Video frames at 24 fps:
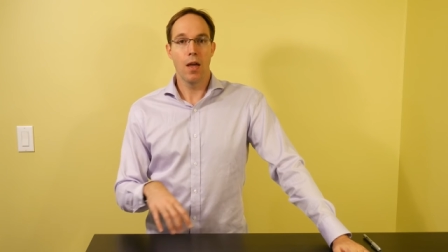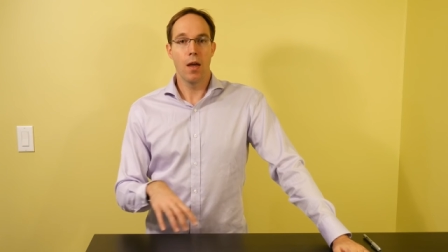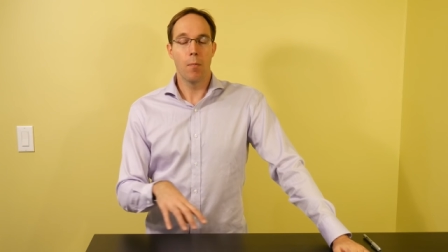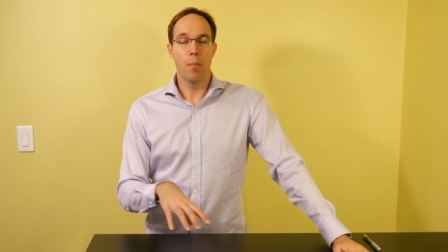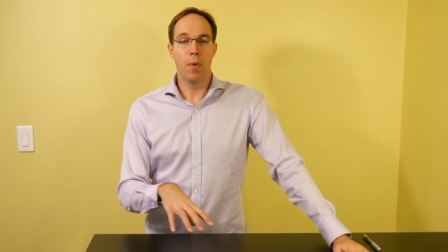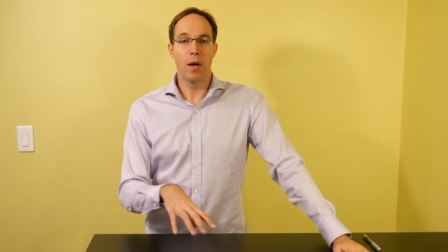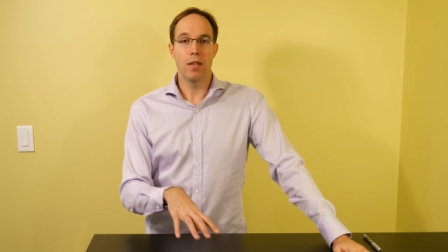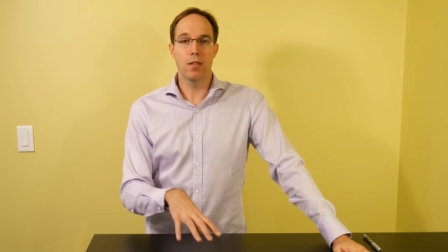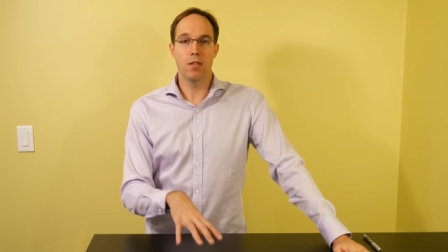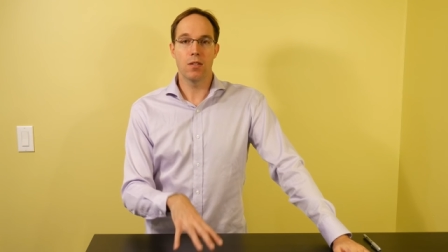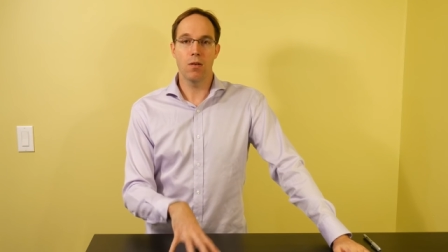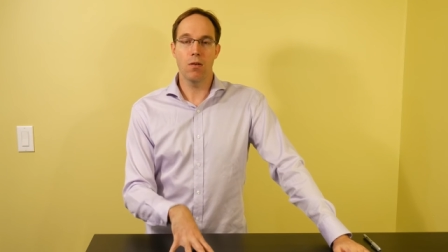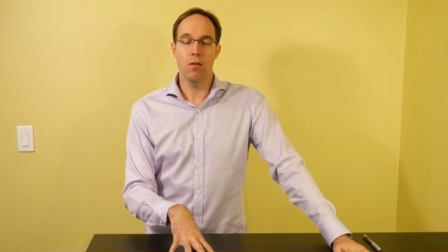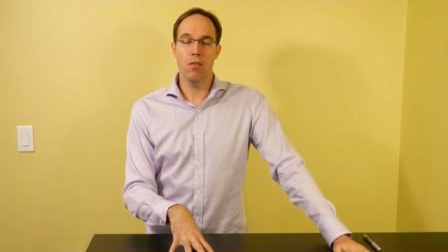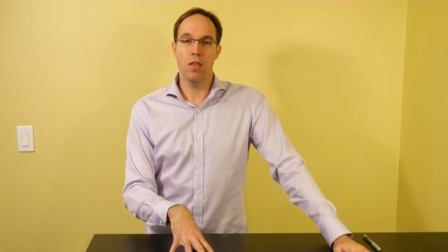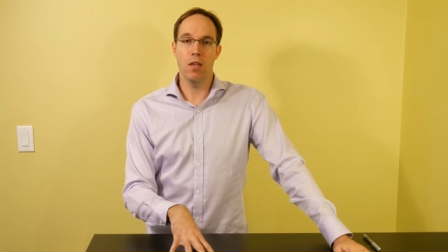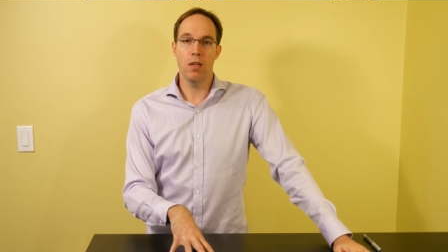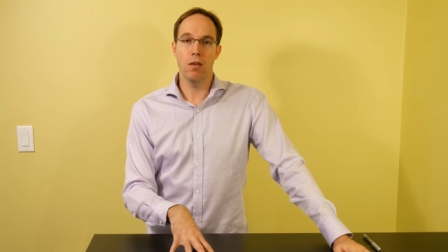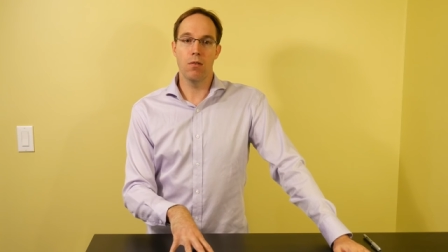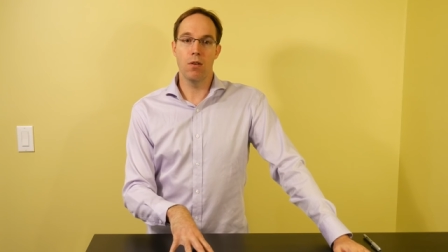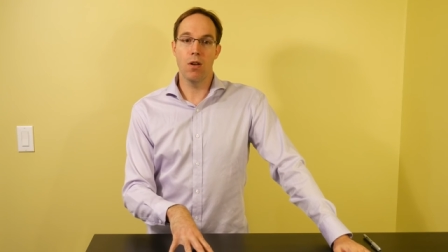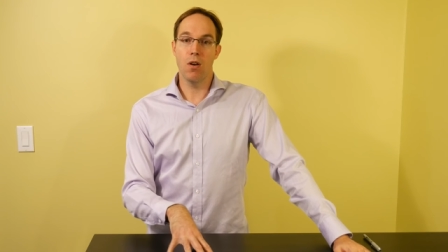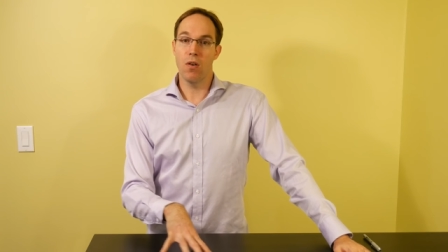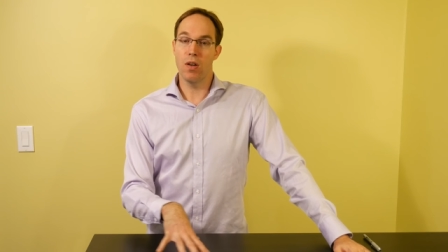but so that
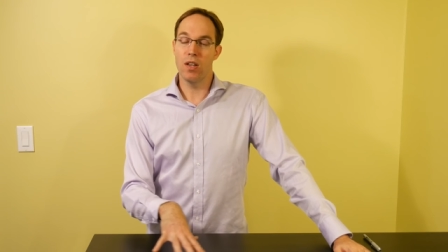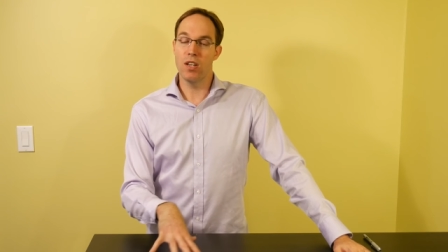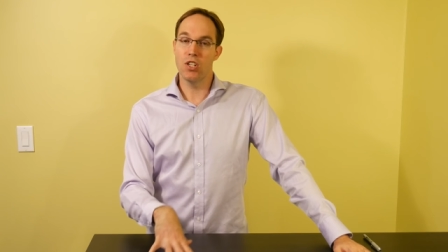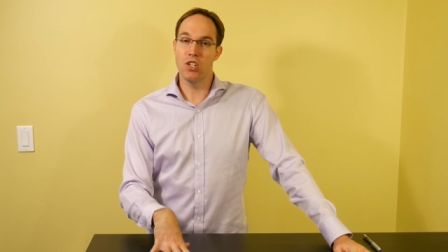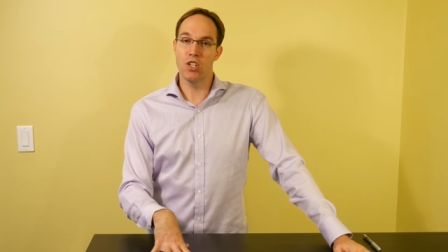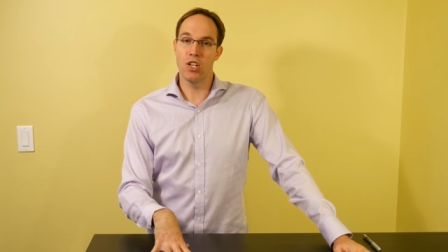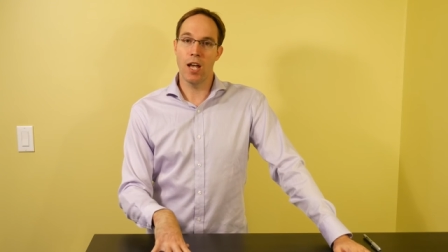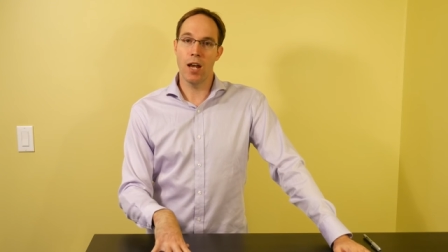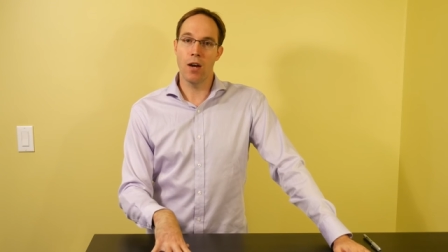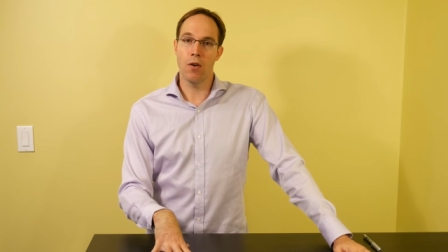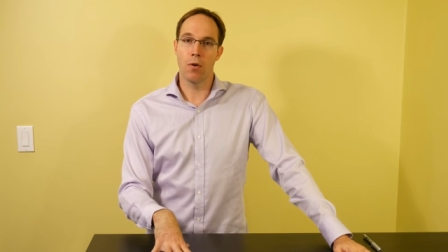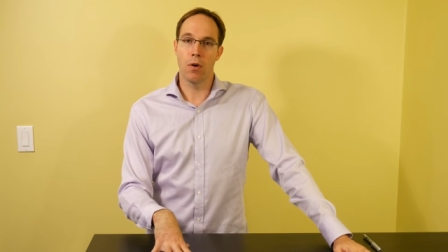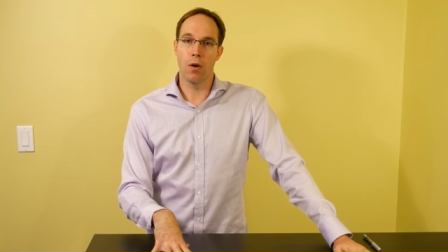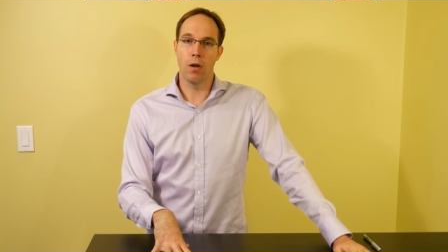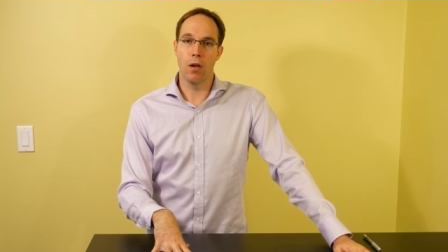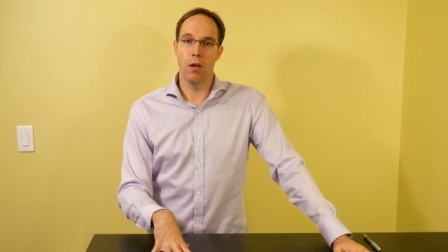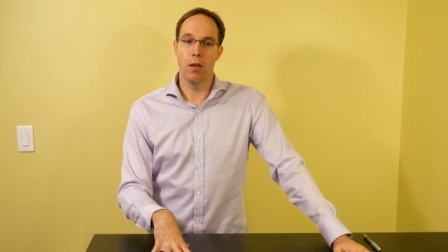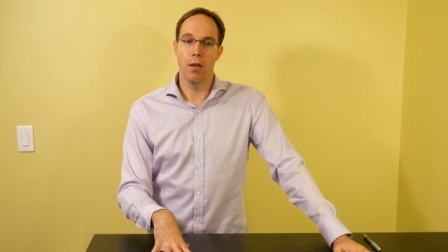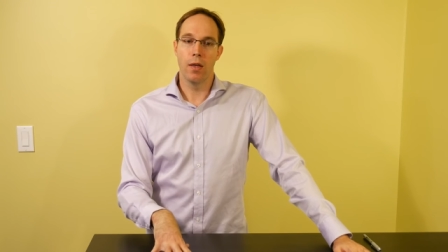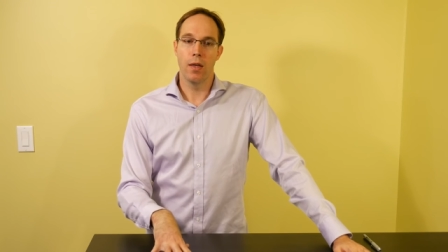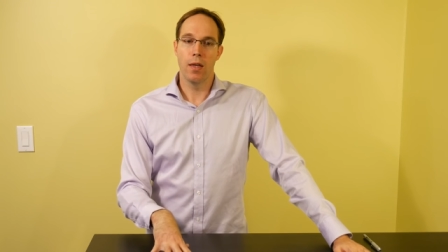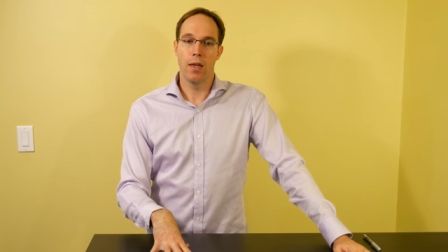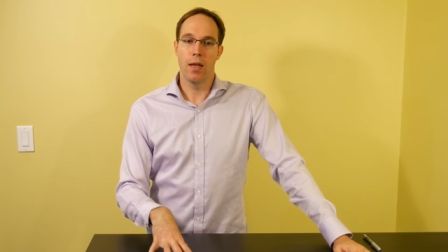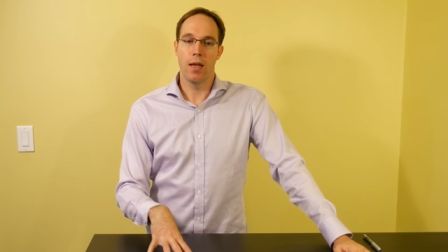you know in
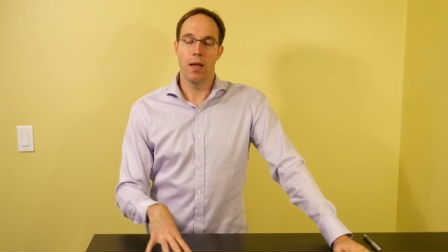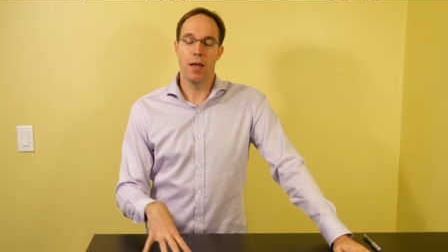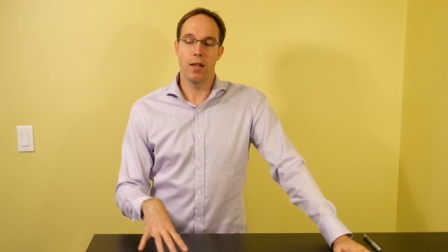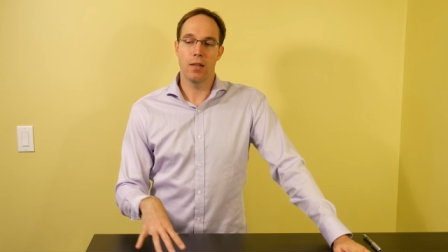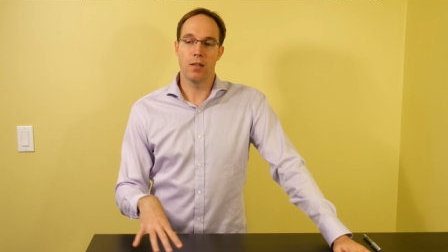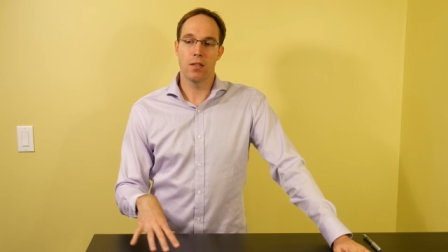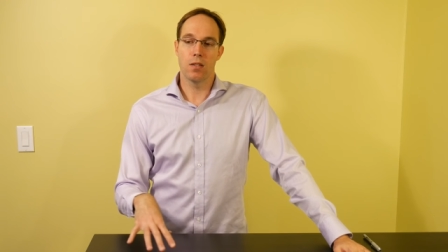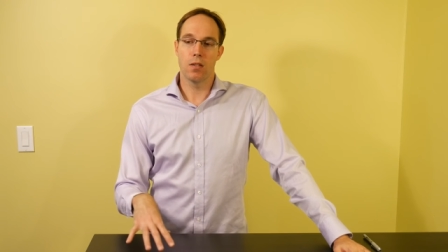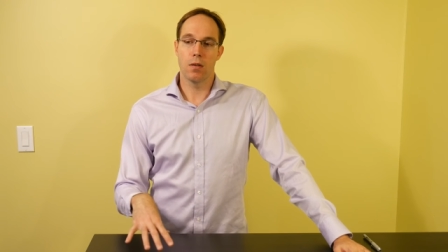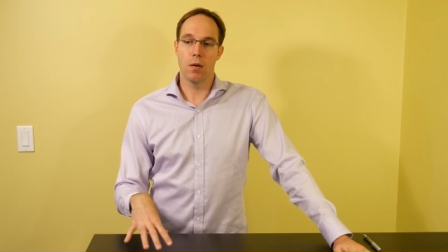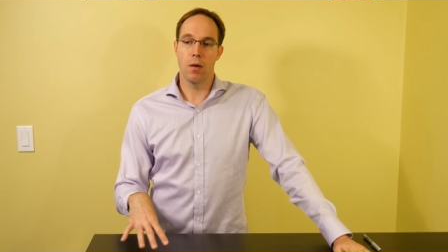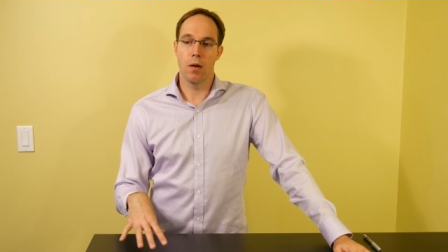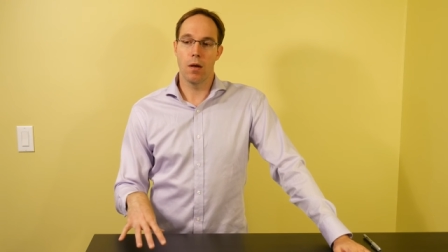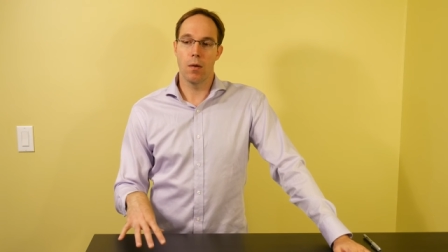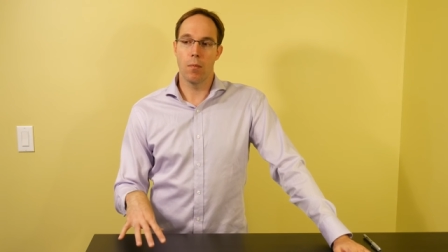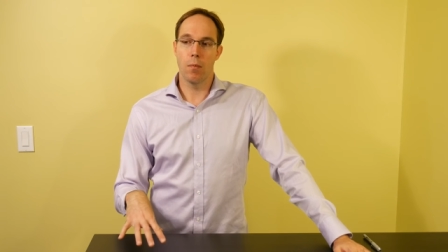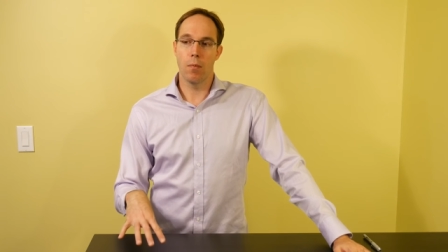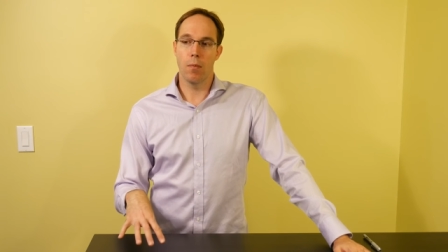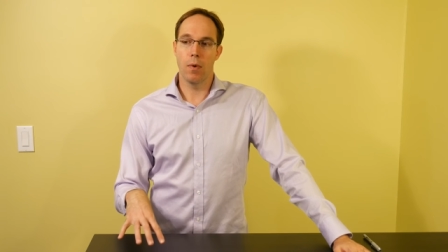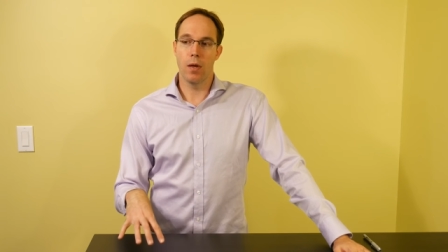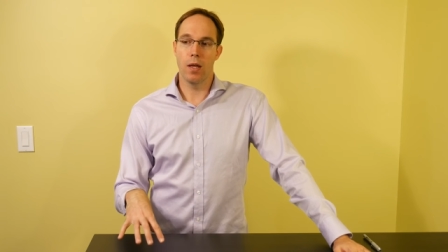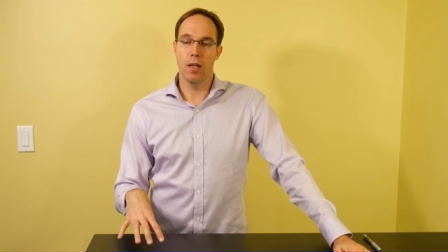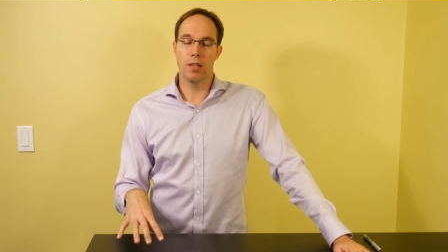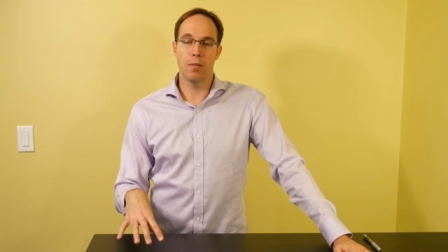general, it's
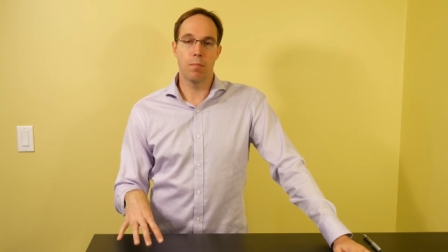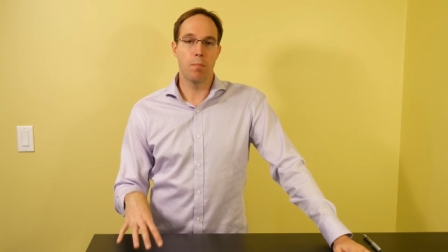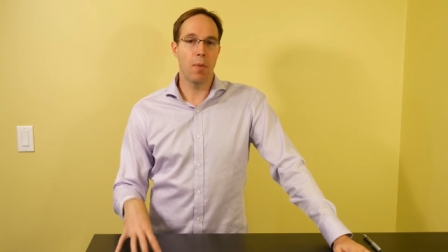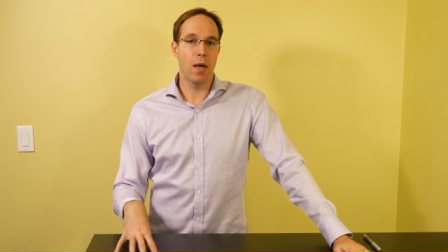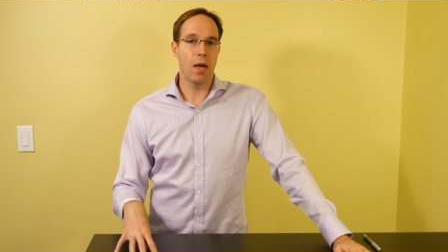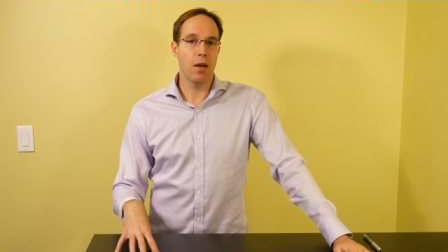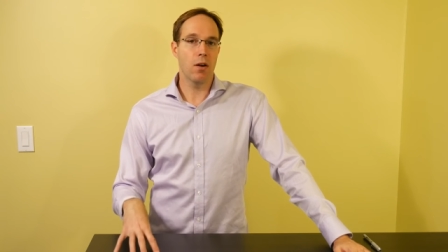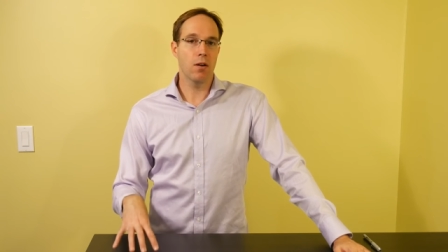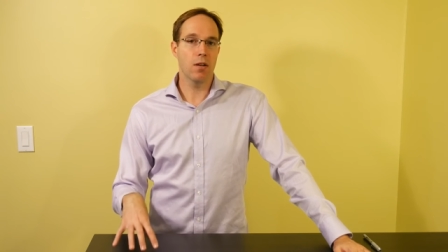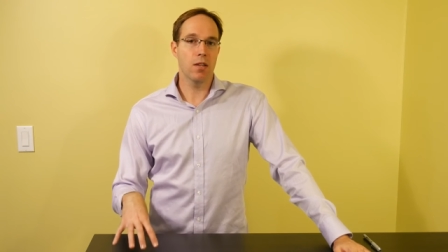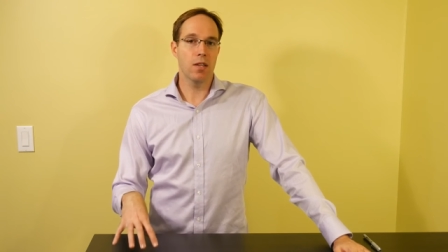it's better